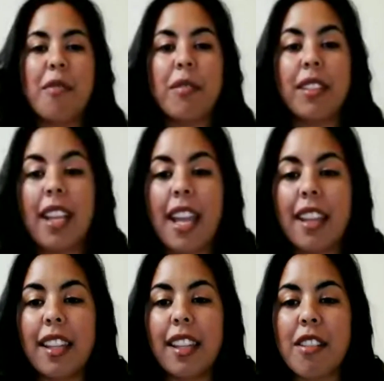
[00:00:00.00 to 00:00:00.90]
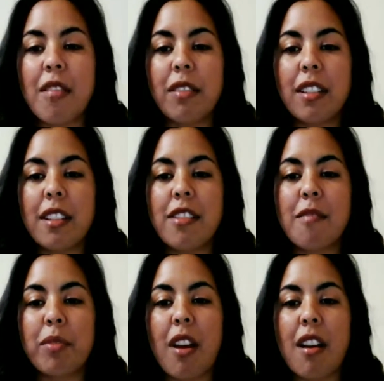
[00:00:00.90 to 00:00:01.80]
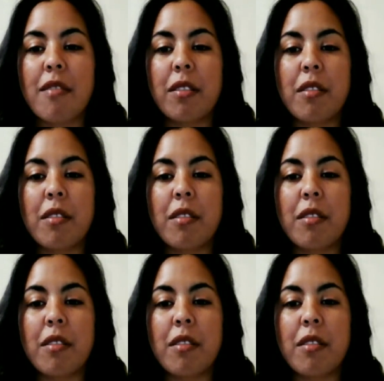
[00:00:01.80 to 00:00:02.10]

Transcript: Well, hey, let's go look at your blog